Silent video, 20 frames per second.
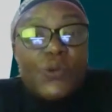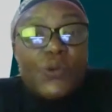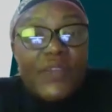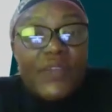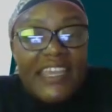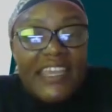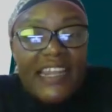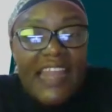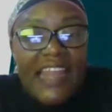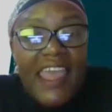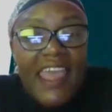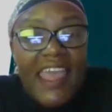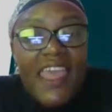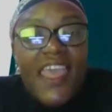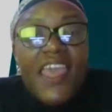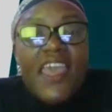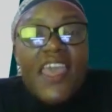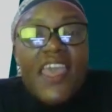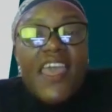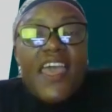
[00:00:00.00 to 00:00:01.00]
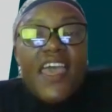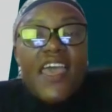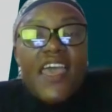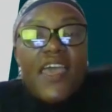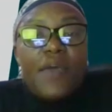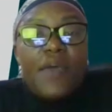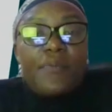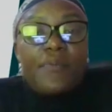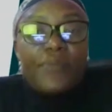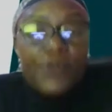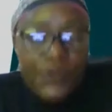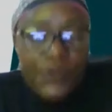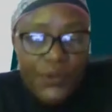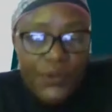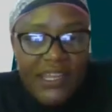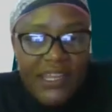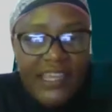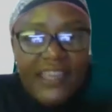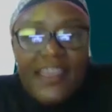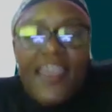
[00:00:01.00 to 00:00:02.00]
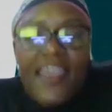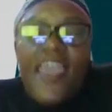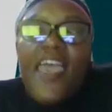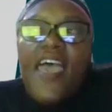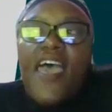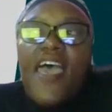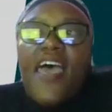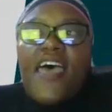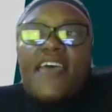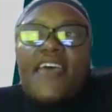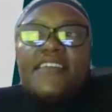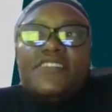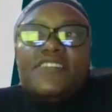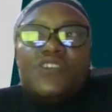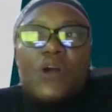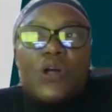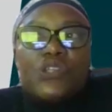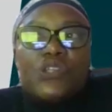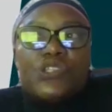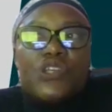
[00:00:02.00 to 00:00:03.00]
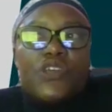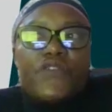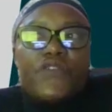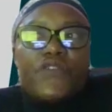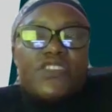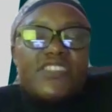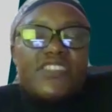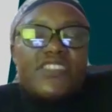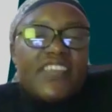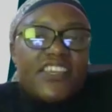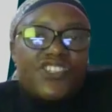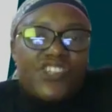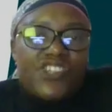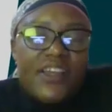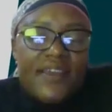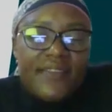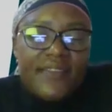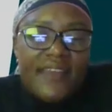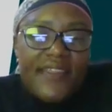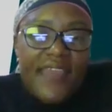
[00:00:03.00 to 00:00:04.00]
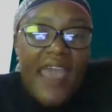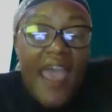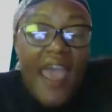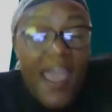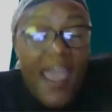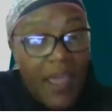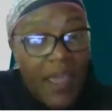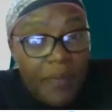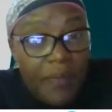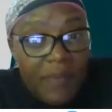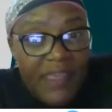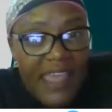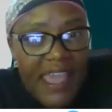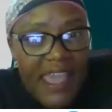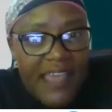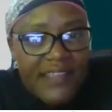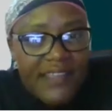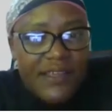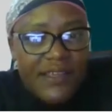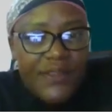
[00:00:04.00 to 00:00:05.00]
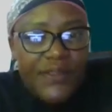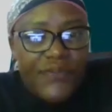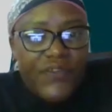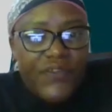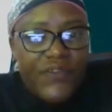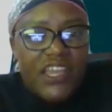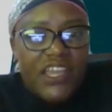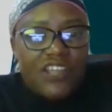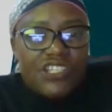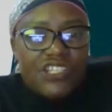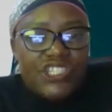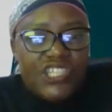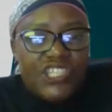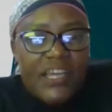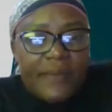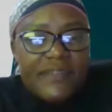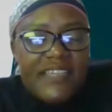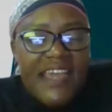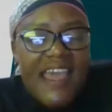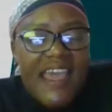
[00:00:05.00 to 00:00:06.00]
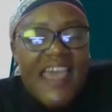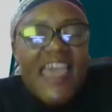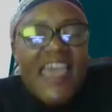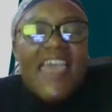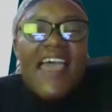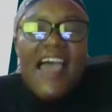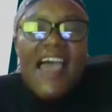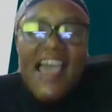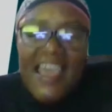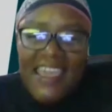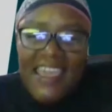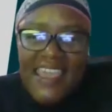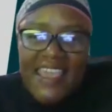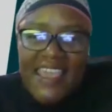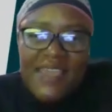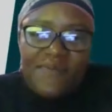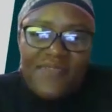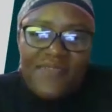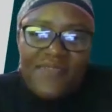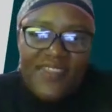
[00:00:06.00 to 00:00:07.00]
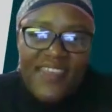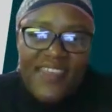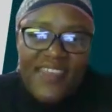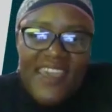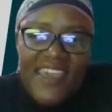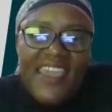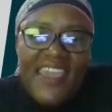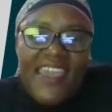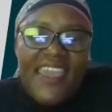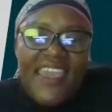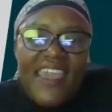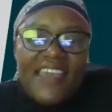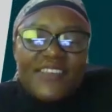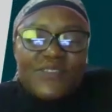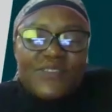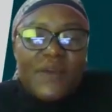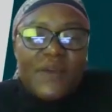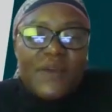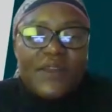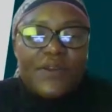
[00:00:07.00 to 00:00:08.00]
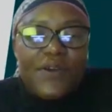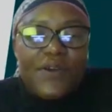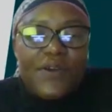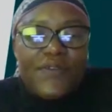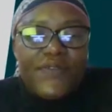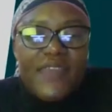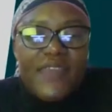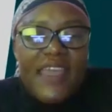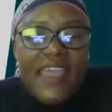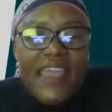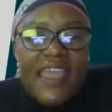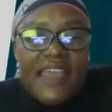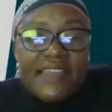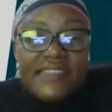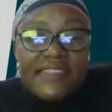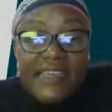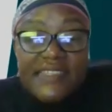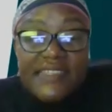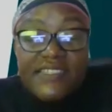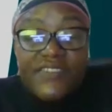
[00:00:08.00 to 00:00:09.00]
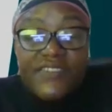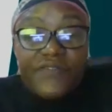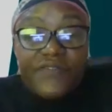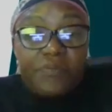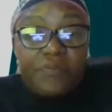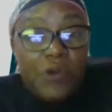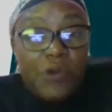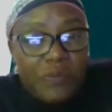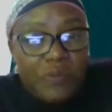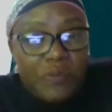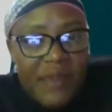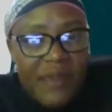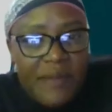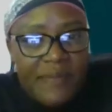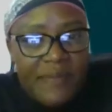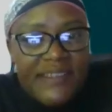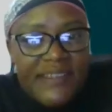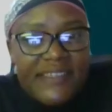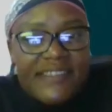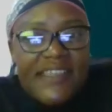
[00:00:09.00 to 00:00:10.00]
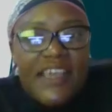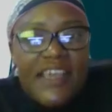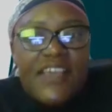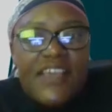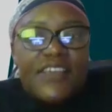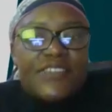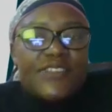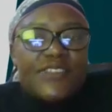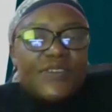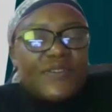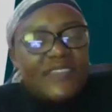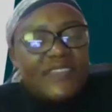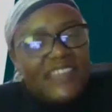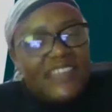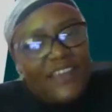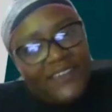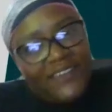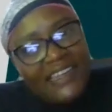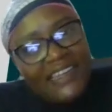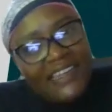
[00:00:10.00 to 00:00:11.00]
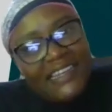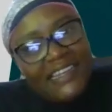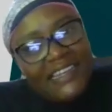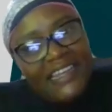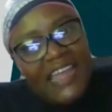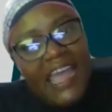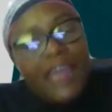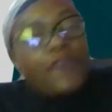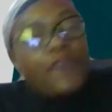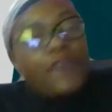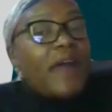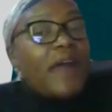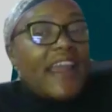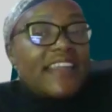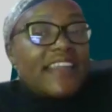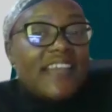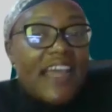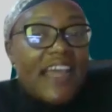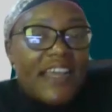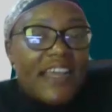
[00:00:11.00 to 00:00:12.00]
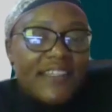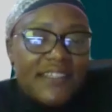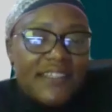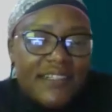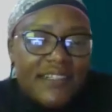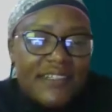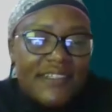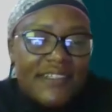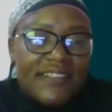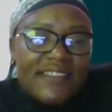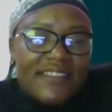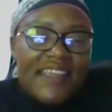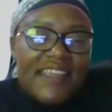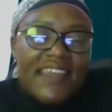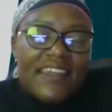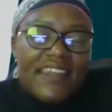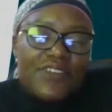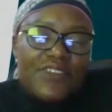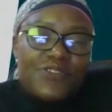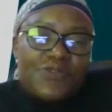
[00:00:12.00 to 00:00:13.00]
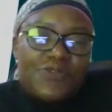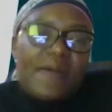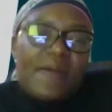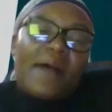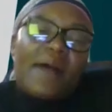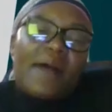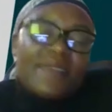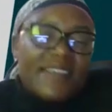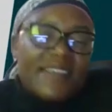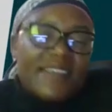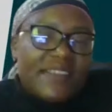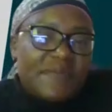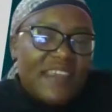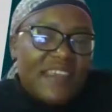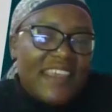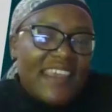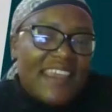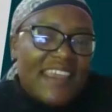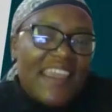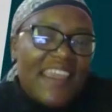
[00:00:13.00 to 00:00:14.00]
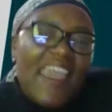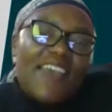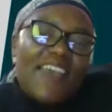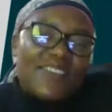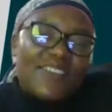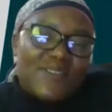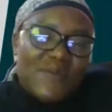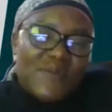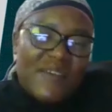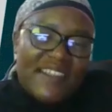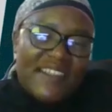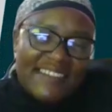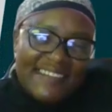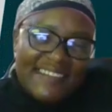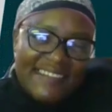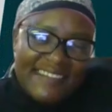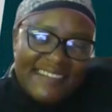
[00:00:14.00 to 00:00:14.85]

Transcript: Lungile Mnguni. And also, if you search under the IIBA South African chapter, I am there as one of the executive board members. So definitely, I write articles and I do public speaking as well.